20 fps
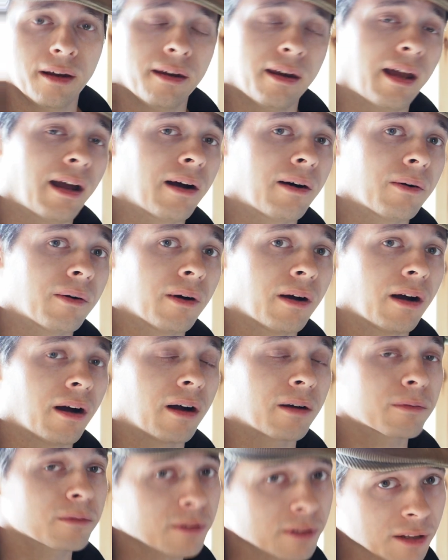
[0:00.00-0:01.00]
Now,
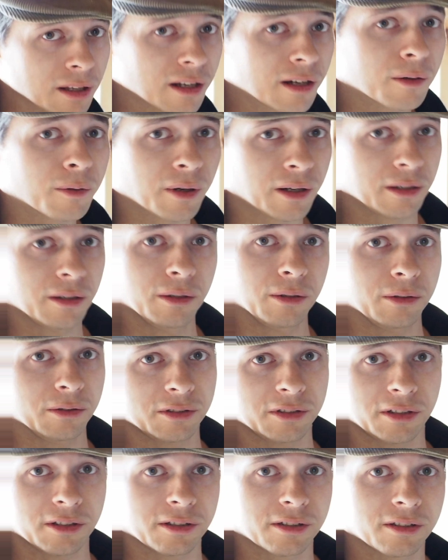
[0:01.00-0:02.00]
a really quick
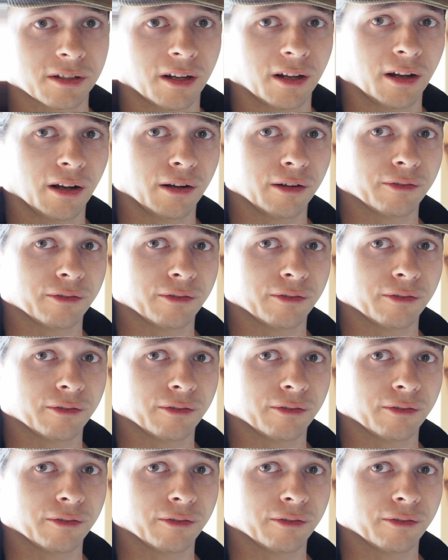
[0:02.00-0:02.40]
Google search